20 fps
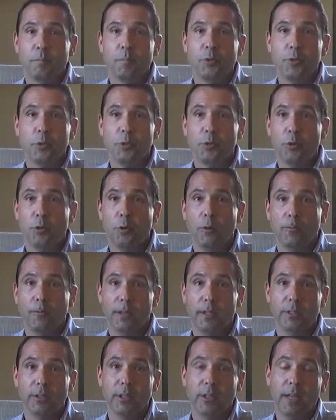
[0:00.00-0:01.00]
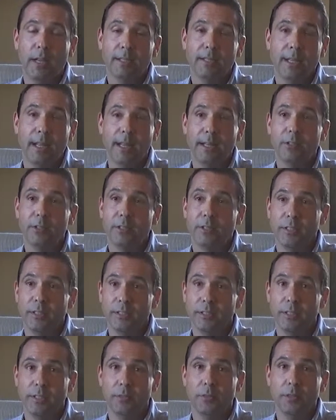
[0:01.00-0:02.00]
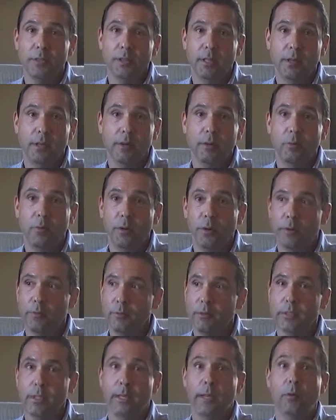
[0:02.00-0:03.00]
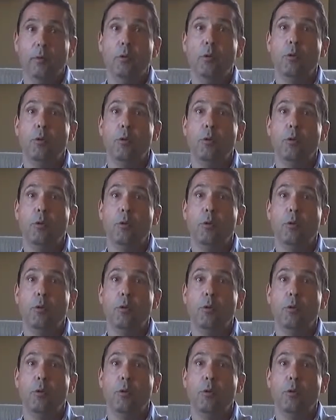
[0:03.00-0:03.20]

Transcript: Jewish orphanage in Los Angeles, and it was there where it was like,